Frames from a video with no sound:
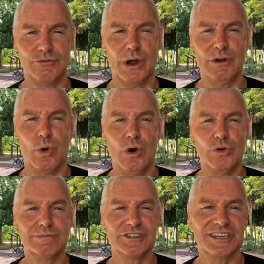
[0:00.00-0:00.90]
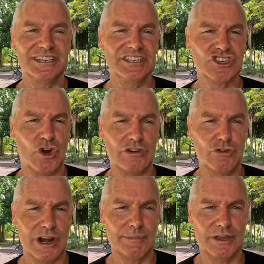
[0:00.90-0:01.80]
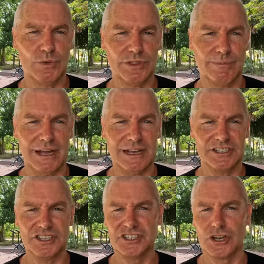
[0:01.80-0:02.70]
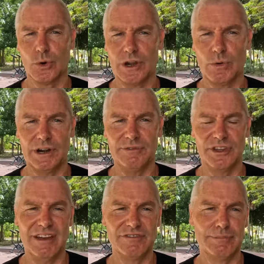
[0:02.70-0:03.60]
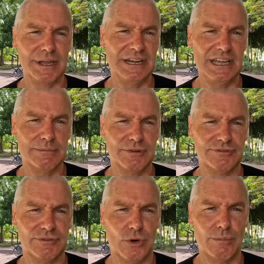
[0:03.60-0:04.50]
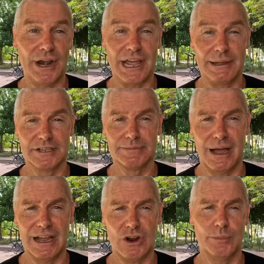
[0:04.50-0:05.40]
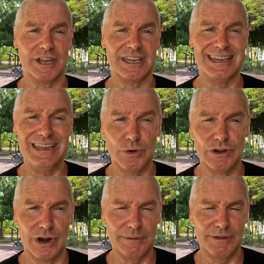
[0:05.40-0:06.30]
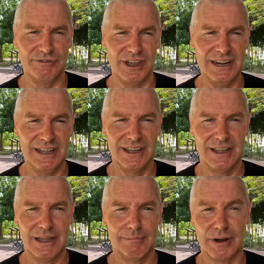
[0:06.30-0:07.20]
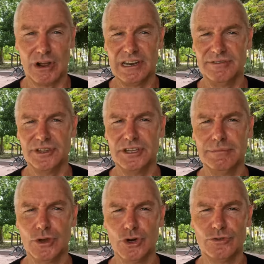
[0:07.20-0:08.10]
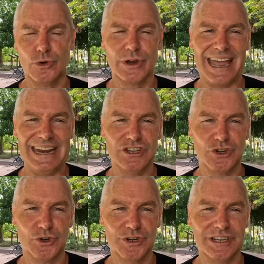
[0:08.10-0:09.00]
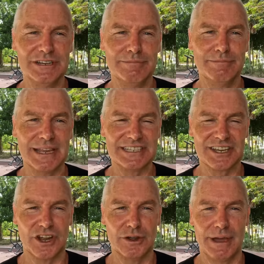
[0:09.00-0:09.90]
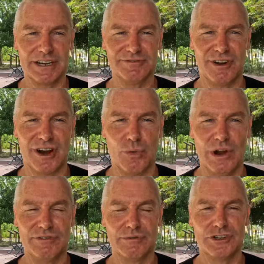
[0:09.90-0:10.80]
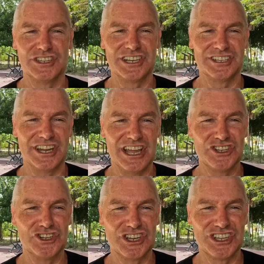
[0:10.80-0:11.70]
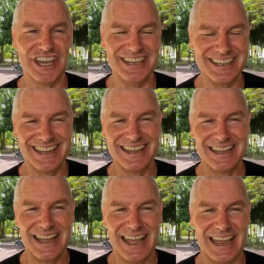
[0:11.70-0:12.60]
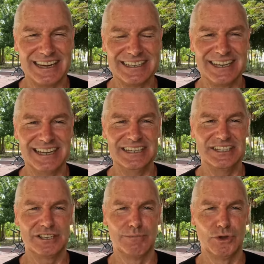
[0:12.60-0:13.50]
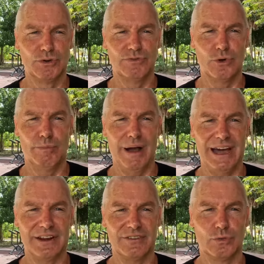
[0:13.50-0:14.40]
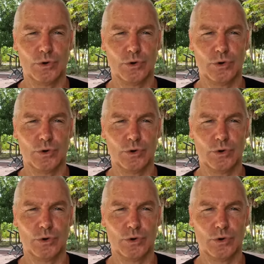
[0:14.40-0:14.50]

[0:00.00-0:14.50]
everyone, welcome to Inside Rugby with Mark. Just a quick one, if you haven't been here before, my name is Mark. I'm a Kiwi rugby fan, but I live in beautiful Cancun in Mexico, about as far away from New Zealand as you can get. And it's a beautiful part of the